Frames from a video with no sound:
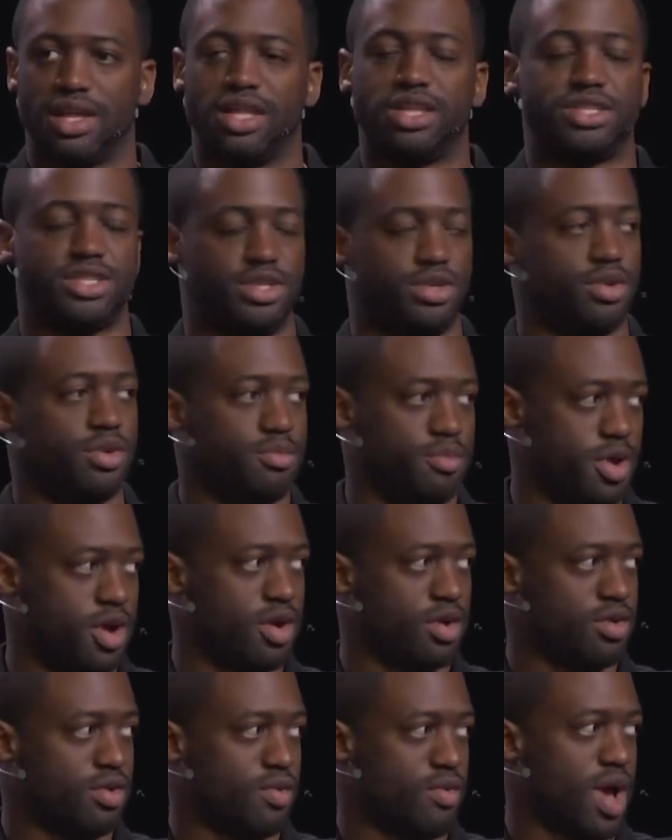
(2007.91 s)
Let's do a
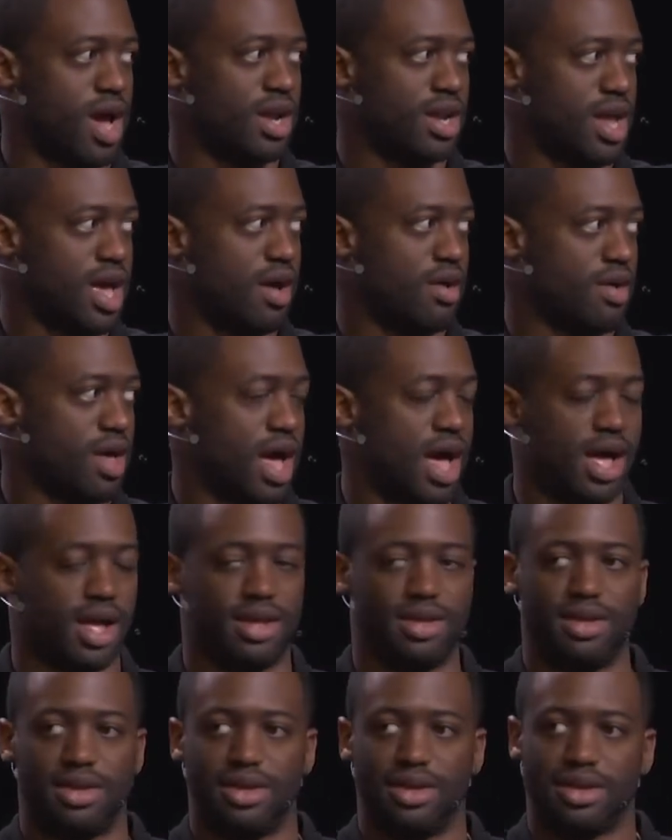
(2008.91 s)
miracle right now,
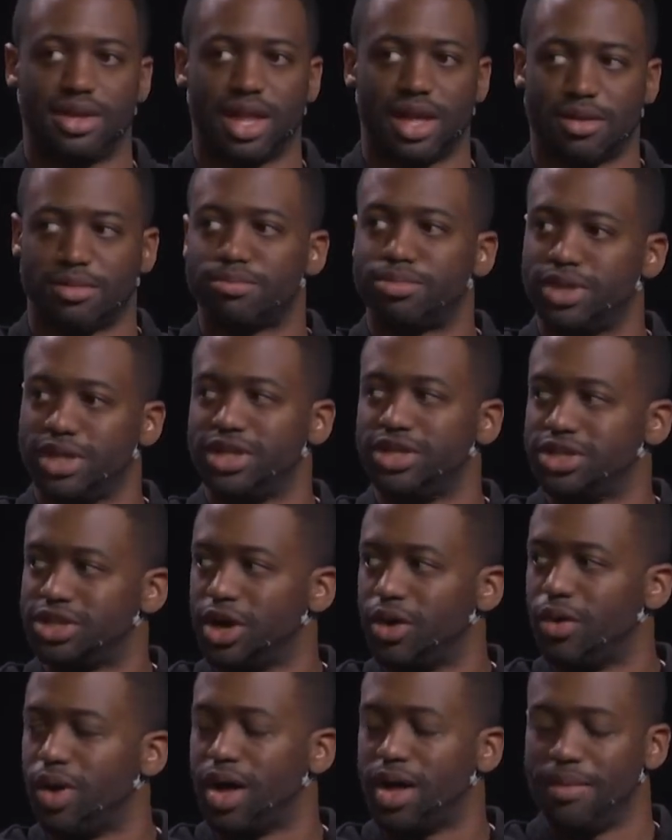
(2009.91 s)
God like, please
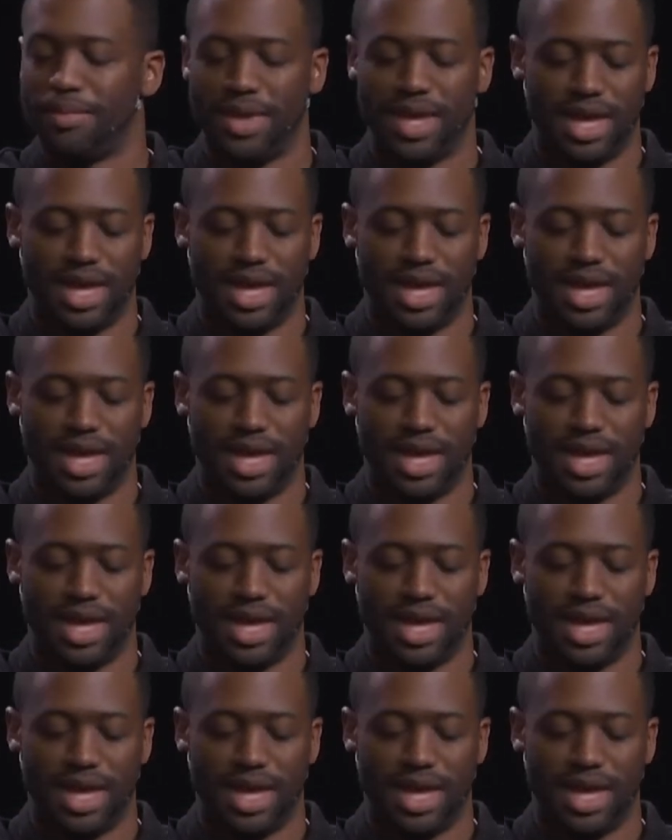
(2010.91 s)
show up.